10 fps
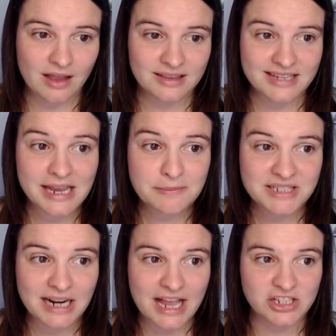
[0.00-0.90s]
team
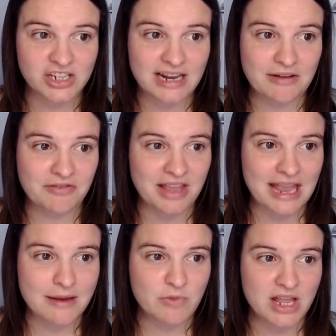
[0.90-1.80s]
selection then for
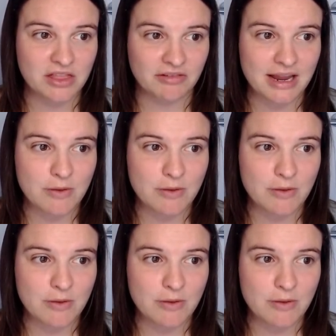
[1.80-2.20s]
game week 3.